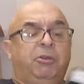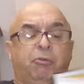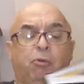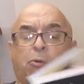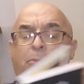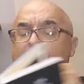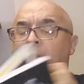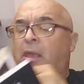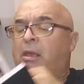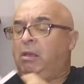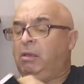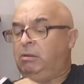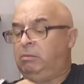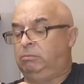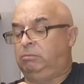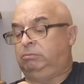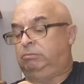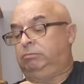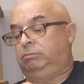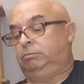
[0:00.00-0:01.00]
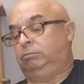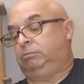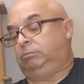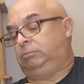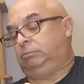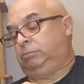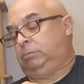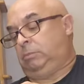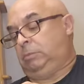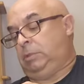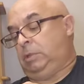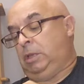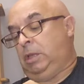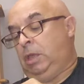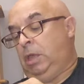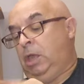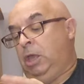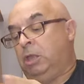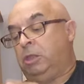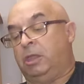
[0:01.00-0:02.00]
drawback
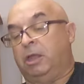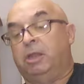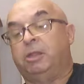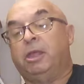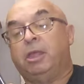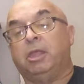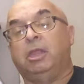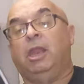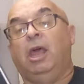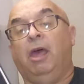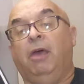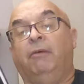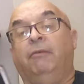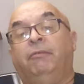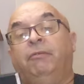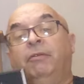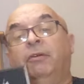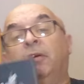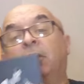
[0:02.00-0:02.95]
is that it doesn't have